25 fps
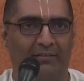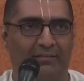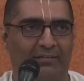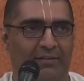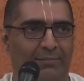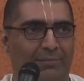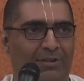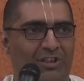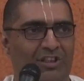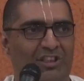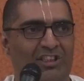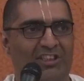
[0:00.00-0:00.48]

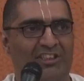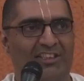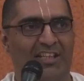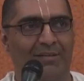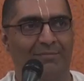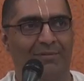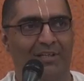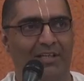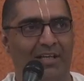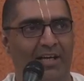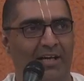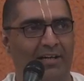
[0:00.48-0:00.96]
the business
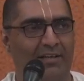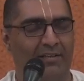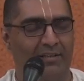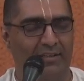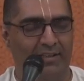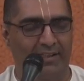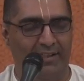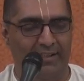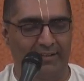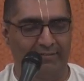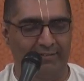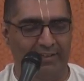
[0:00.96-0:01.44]
can be
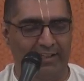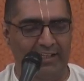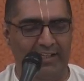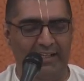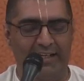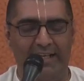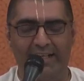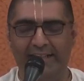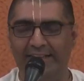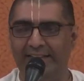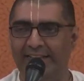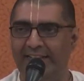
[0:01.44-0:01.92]
done in a very
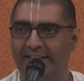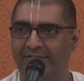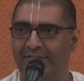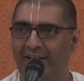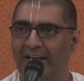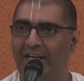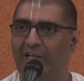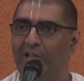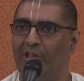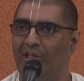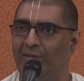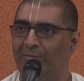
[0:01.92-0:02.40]
lazy
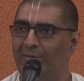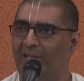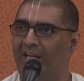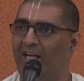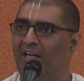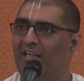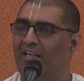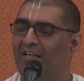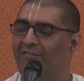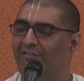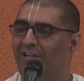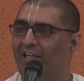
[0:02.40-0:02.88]
way, it can be
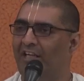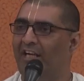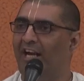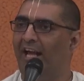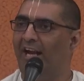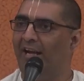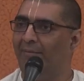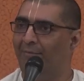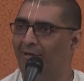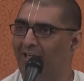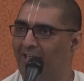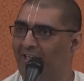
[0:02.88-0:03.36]
done in a very
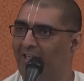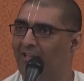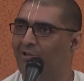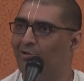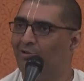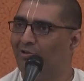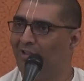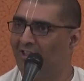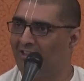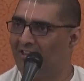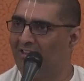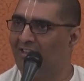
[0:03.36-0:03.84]
dynamic and
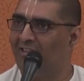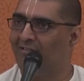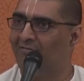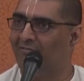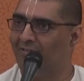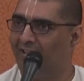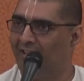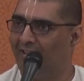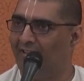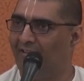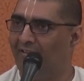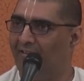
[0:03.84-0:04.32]
enthusiastic
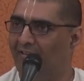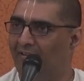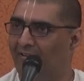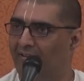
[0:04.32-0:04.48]
way.